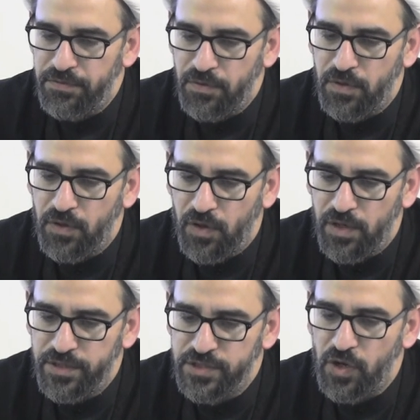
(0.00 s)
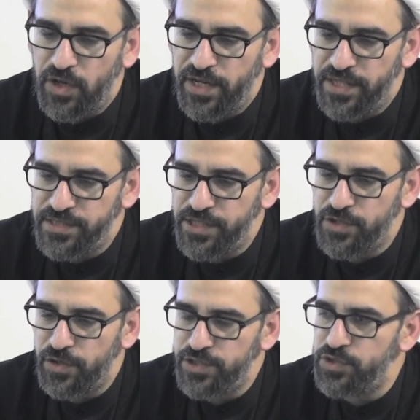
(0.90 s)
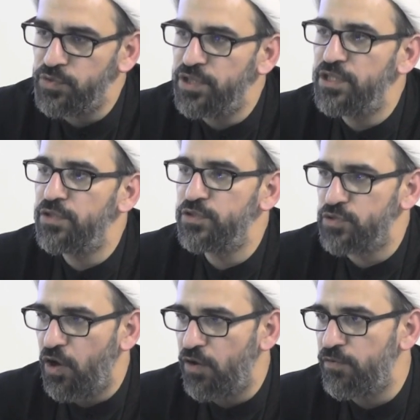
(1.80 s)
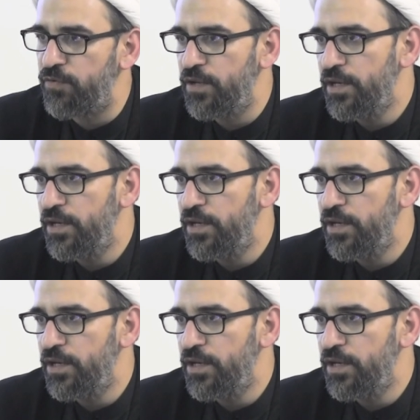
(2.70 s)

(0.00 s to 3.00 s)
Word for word: if you want to call this organization or unity, resolve